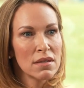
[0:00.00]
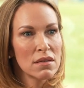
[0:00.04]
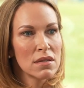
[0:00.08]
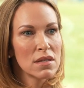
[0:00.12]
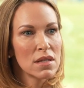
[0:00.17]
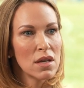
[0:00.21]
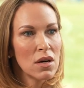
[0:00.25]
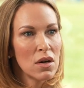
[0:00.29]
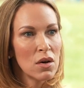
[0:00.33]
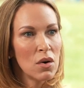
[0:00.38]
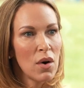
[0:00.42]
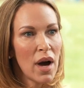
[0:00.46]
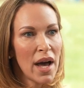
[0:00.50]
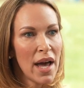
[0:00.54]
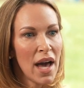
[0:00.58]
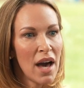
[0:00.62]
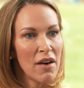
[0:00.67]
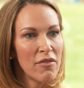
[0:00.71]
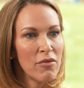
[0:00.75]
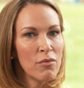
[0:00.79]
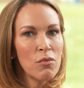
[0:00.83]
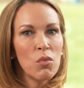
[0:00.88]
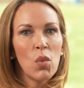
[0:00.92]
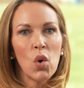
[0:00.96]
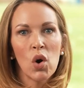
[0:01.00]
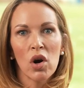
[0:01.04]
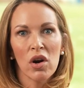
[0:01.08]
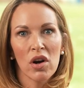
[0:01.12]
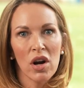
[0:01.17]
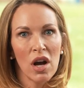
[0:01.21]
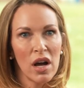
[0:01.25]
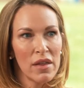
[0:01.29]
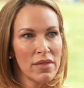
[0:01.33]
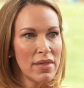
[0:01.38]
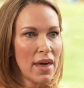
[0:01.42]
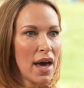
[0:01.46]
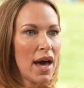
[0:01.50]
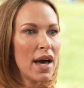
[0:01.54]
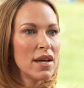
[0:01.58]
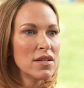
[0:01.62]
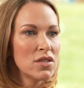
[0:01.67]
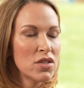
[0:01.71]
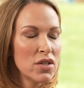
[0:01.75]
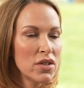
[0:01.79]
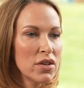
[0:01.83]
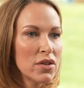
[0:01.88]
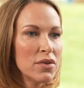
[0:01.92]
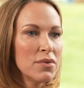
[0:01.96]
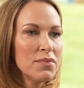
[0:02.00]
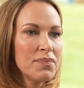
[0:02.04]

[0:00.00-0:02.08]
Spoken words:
So I have more on that too.